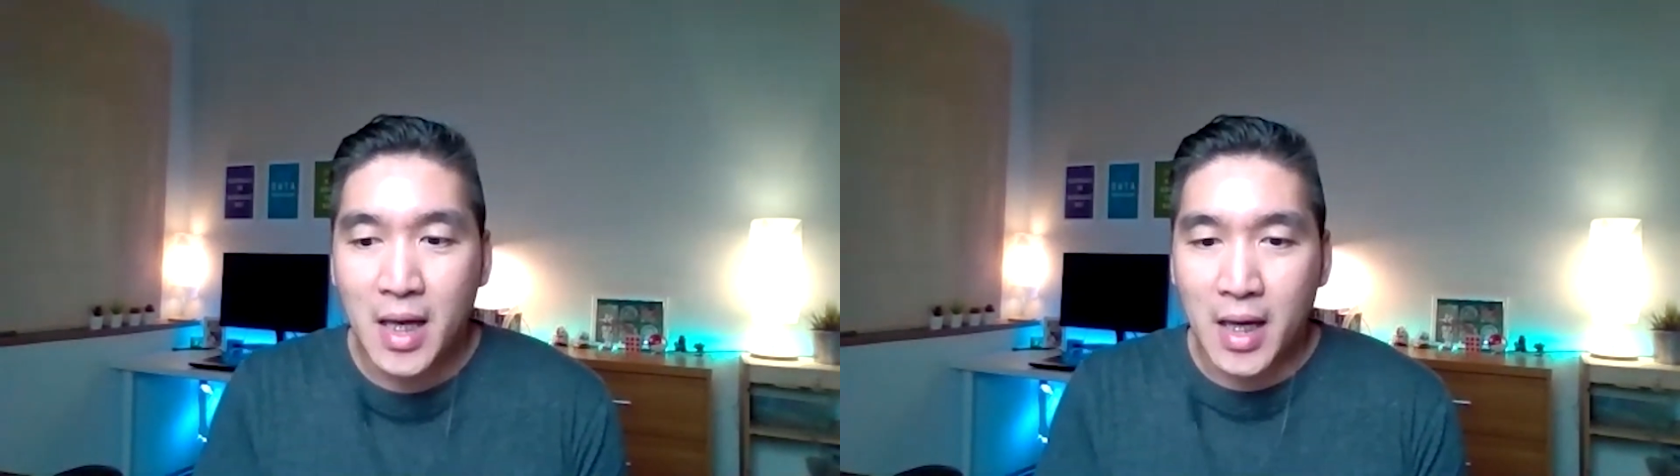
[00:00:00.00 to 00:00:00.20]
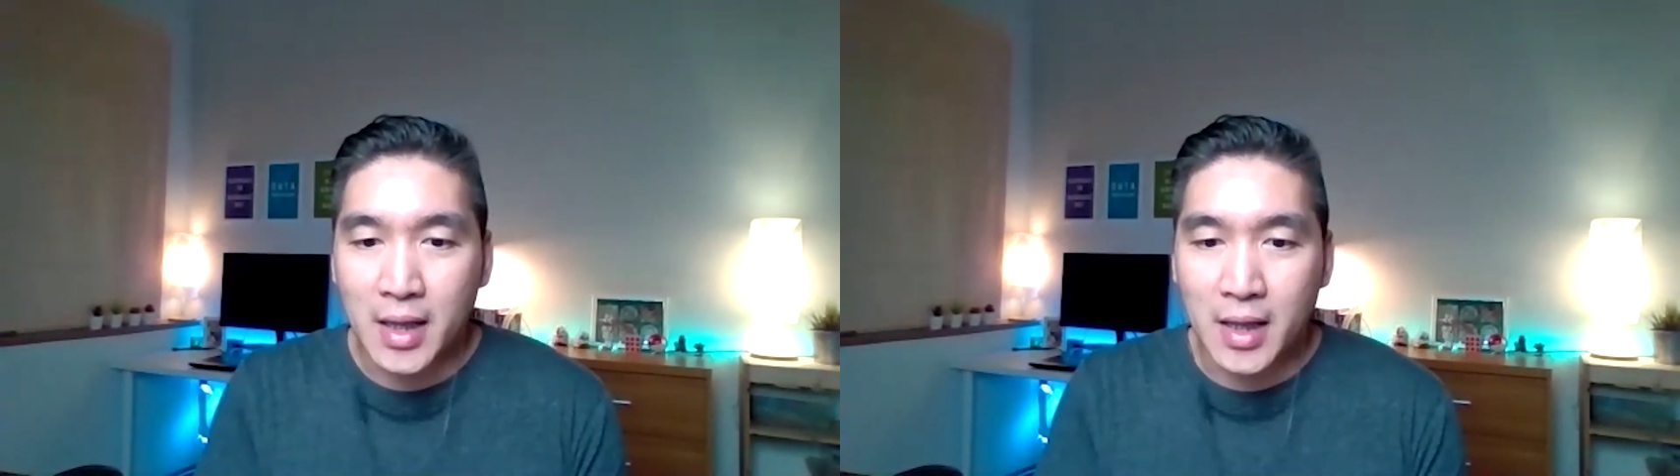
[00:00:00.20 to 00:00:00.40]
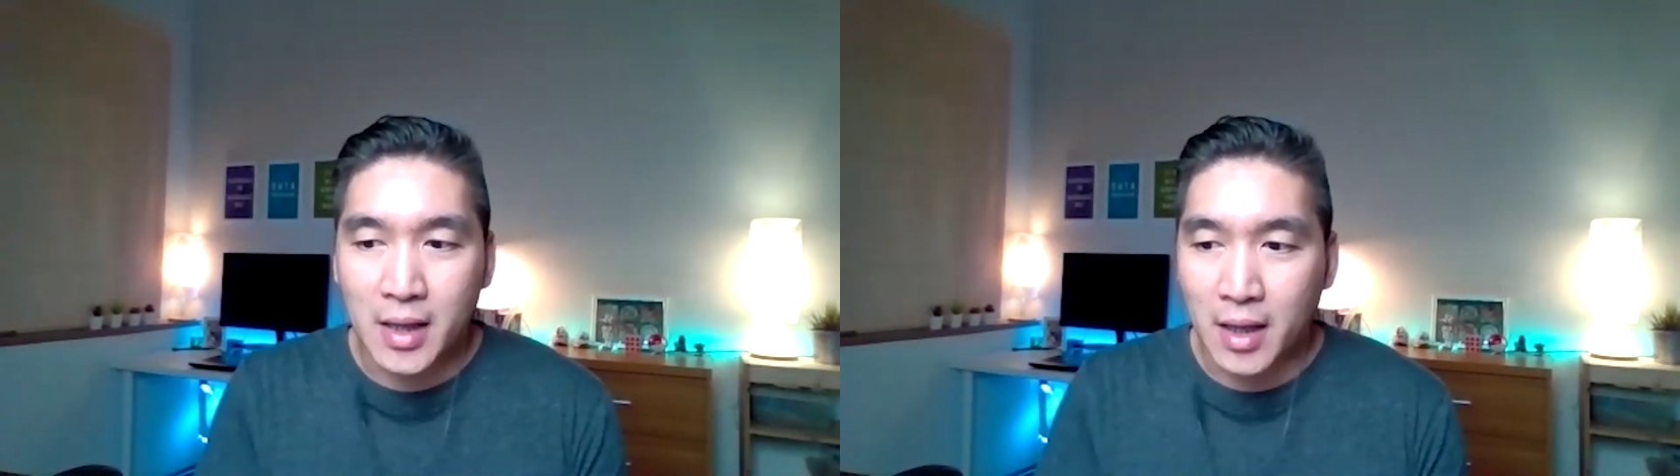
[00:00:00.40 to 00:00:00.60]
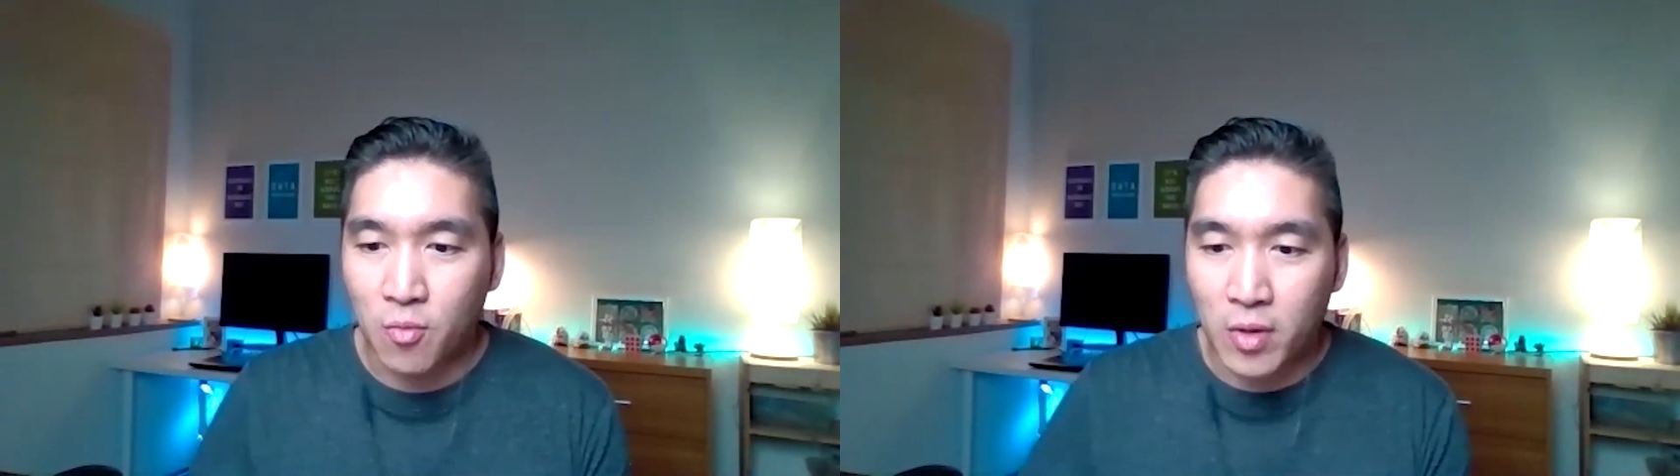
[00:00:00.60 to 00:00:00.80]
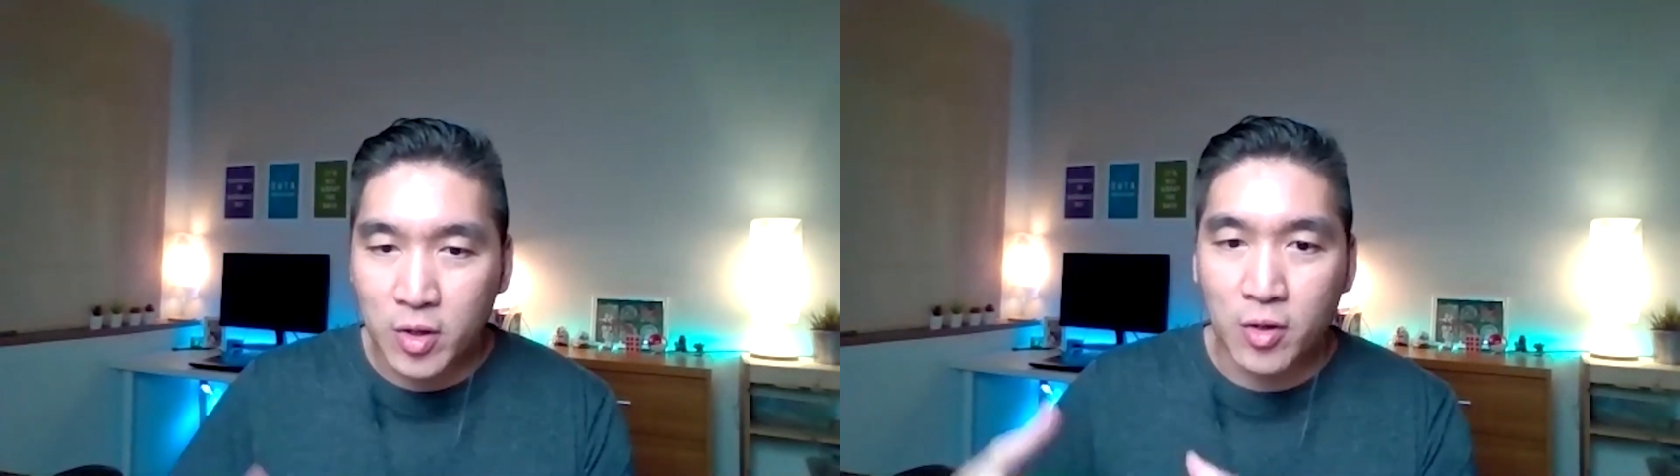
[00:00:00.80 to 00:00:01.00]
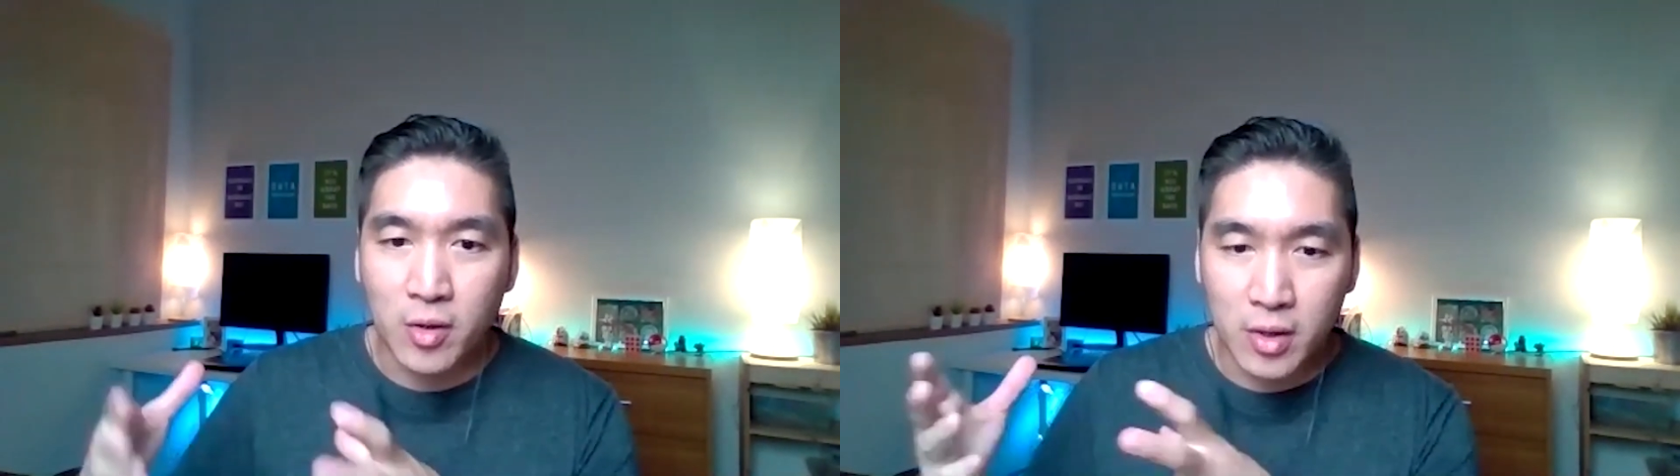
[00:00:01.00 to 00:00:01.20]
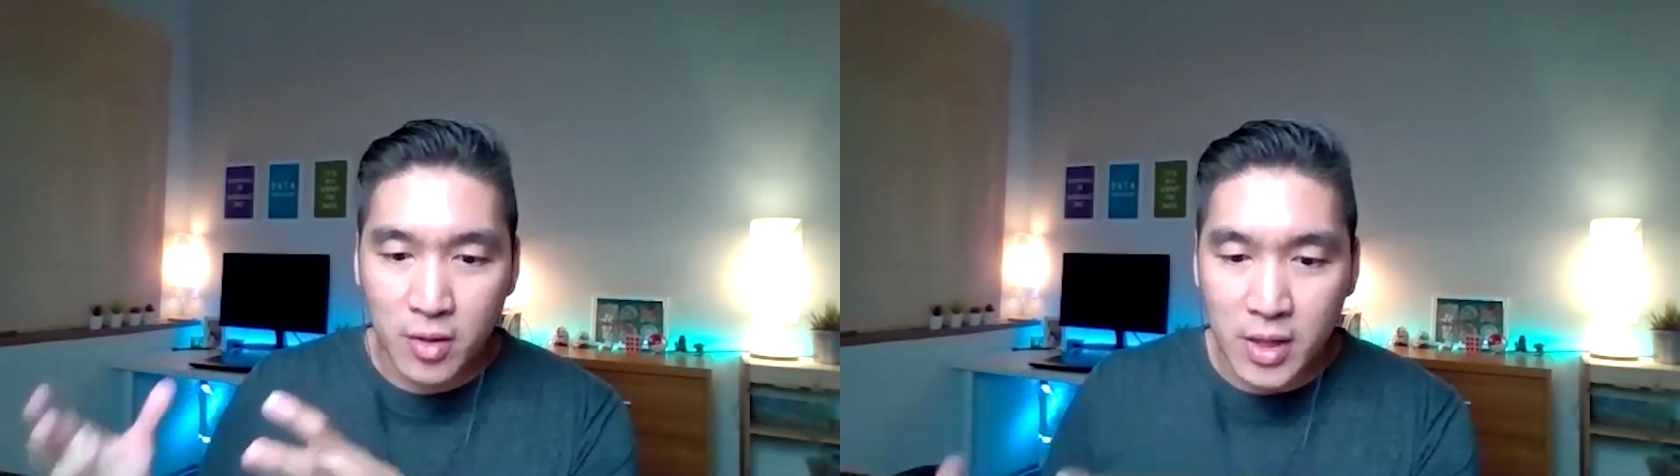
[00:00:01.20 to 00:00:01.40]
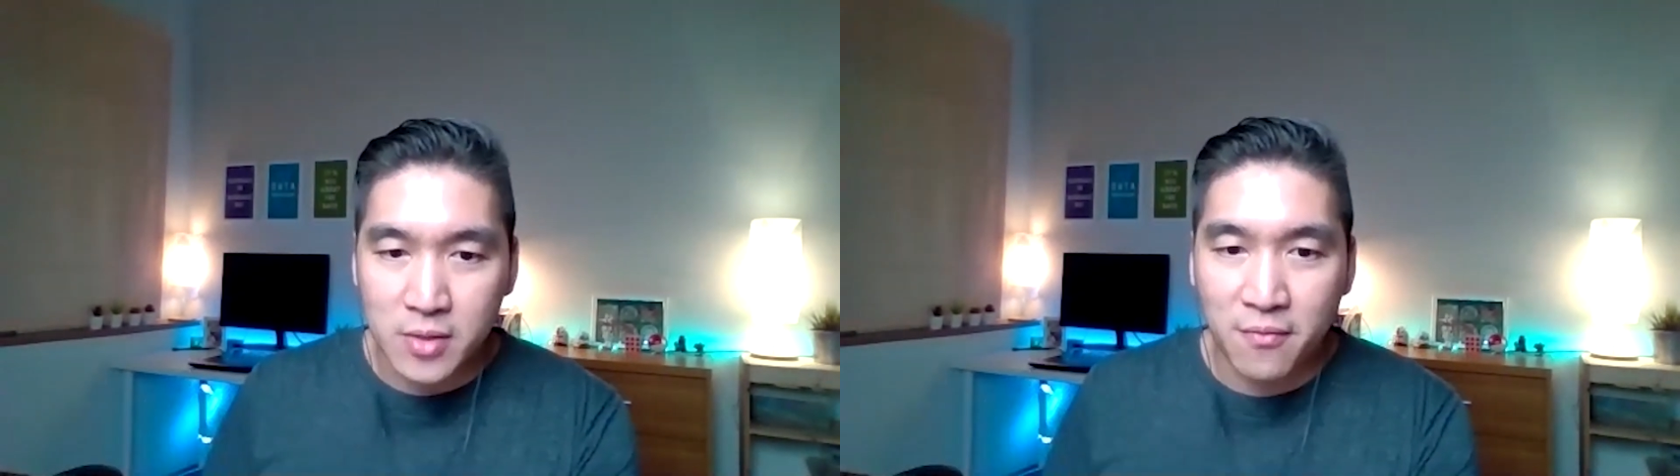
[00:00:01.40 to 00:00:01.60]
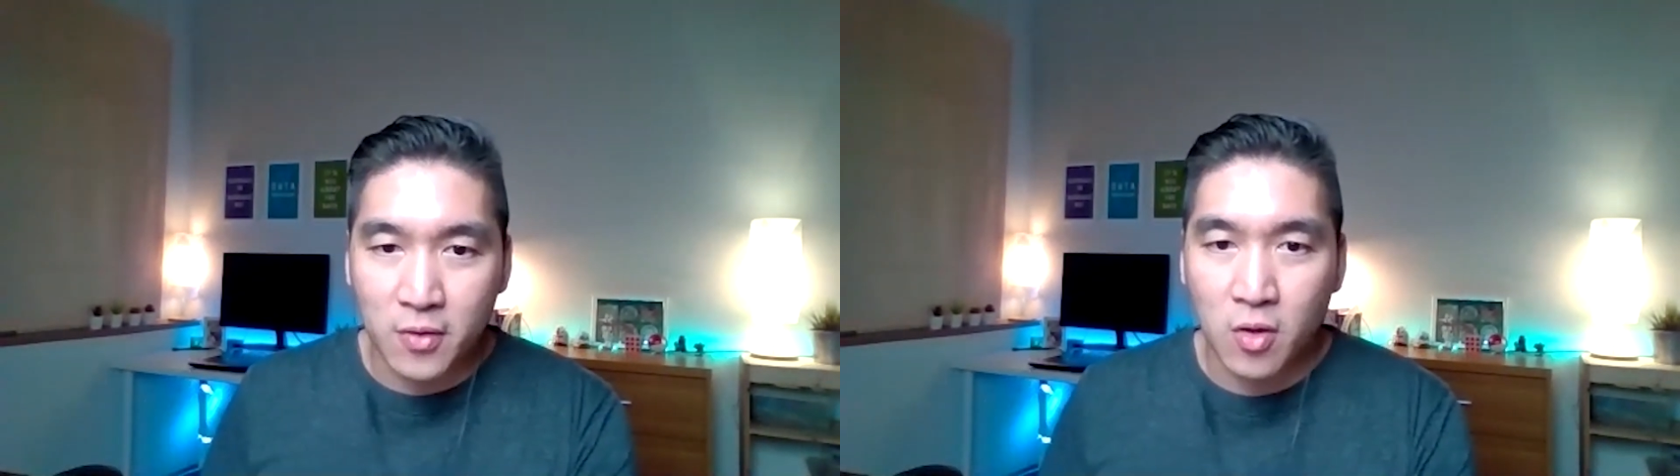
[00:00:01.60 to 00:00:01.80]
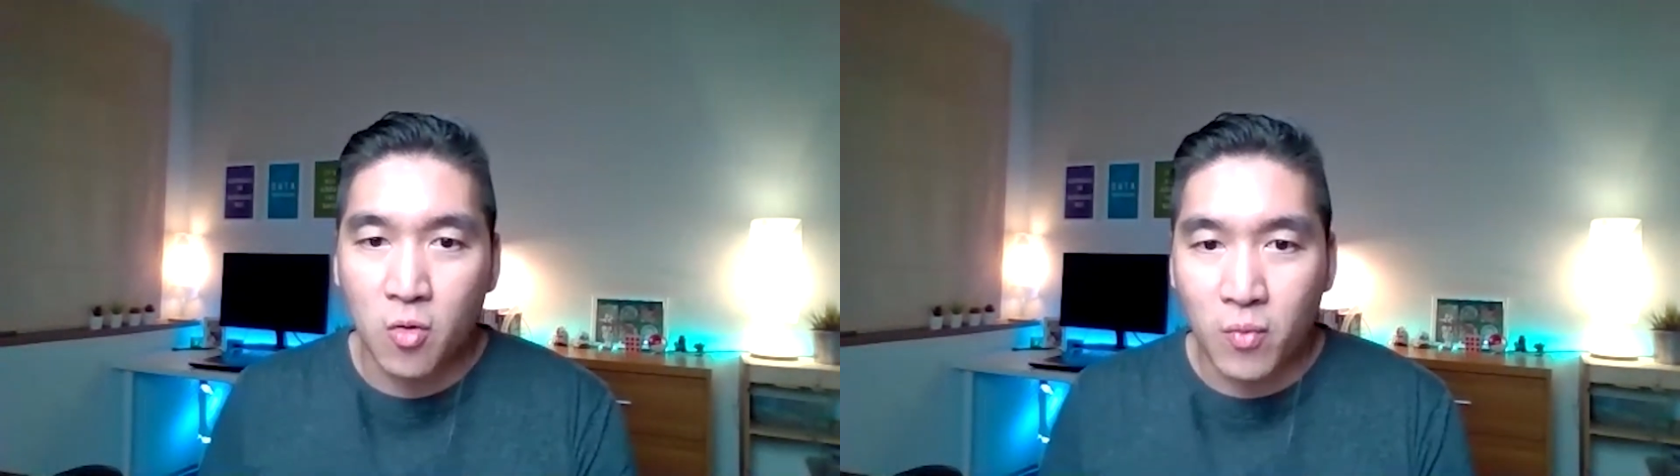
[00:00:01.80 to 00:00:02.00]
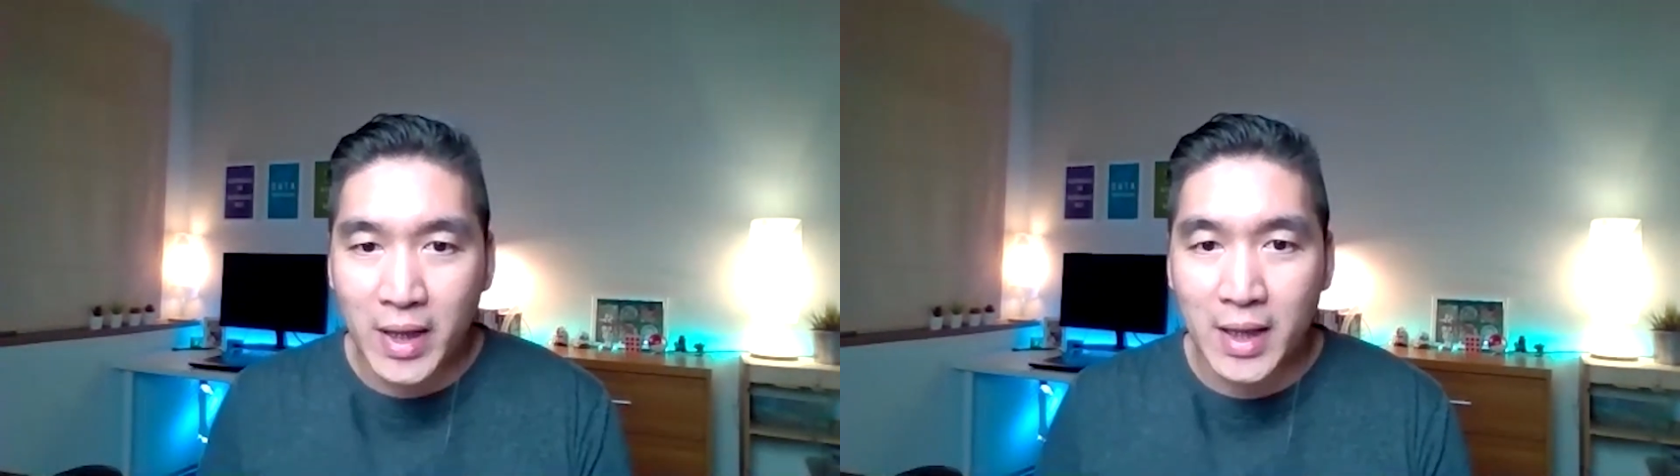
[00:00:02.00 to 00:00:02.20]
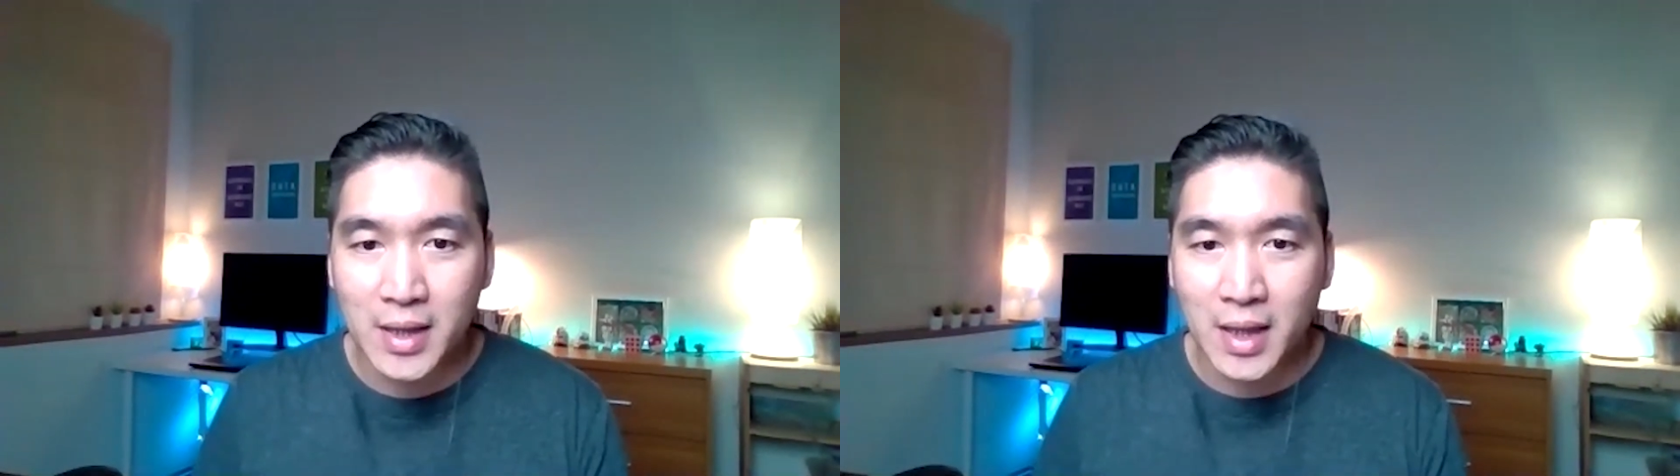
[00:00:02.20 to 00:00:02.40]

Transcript: and then like, what are you going to do for the whole week?